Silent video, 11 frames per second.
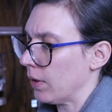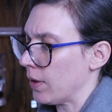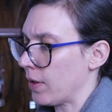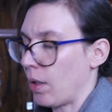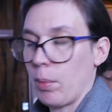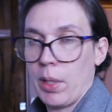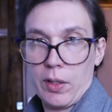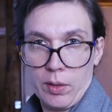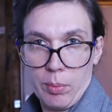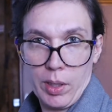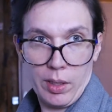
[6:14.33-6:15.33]
It's coming out
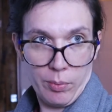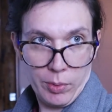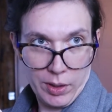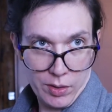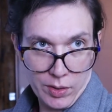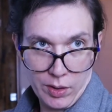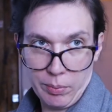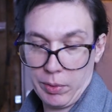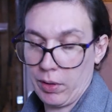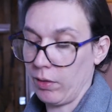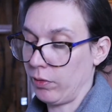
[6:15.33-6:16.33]
the bottom. We can just clip
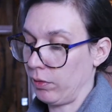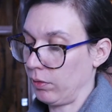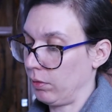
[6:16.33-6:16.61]
it off.